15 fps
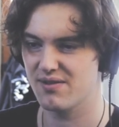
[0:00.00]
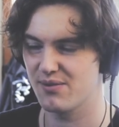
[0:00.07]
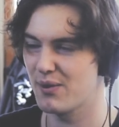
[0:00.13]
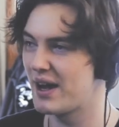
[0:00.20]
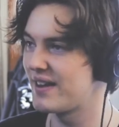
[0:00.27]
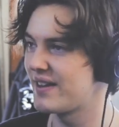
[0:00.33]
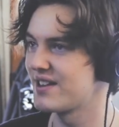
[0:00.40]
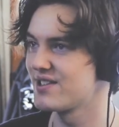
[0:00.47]

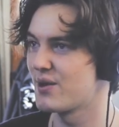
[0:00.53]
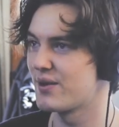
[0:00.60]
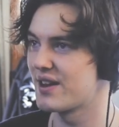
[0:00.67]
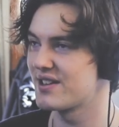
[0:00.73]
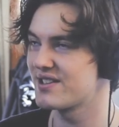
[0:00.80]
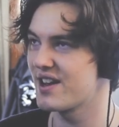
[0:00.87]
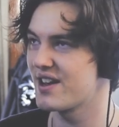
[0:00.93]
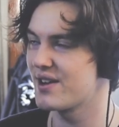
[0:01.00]
Wait, that's not what
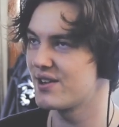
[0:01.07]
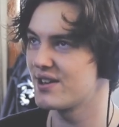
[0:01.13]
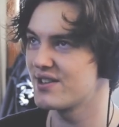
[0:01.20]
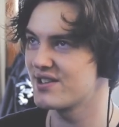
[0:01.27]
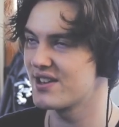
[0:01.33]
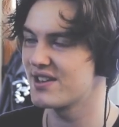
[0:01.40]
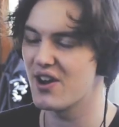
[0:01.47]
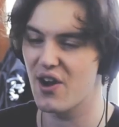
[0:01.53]
they say,
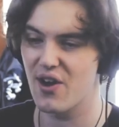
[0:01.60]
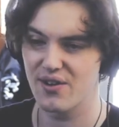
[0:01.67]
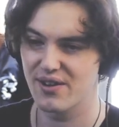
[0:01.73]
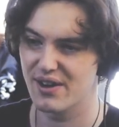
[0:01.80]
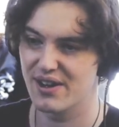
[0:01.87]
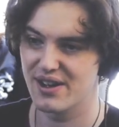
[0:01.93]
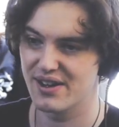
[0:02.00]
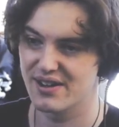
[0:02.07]
is it? No.
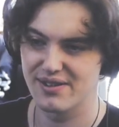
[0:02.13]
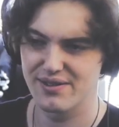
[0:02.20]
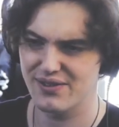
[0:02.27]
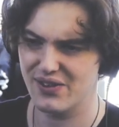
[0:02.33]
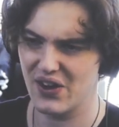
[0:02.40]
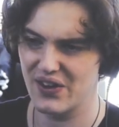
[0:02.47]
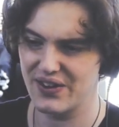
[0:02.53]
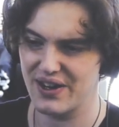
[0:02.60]

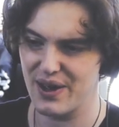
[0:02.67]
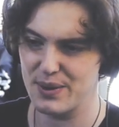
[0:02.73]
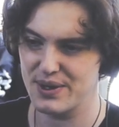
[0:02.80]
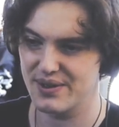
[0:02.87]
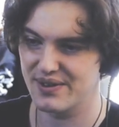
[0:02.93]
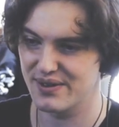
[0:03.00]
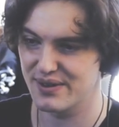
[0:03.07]
God damn it.